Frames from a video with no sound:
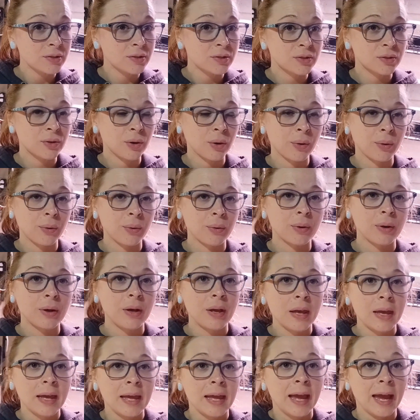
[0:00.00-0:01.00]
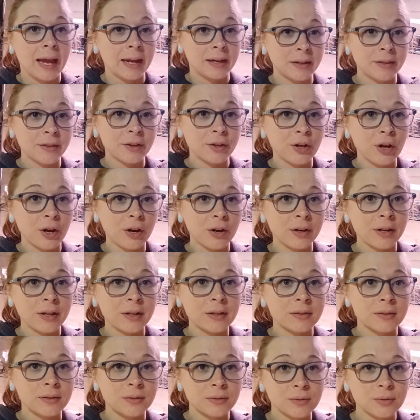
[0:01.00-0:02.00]
so, and in the
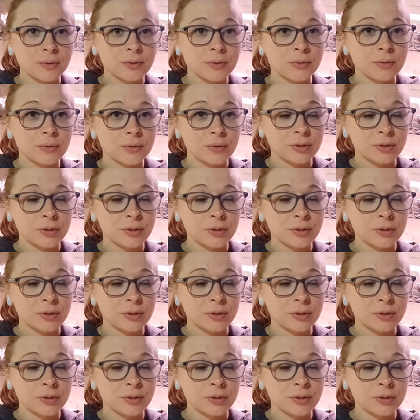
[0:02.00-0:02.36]
garden.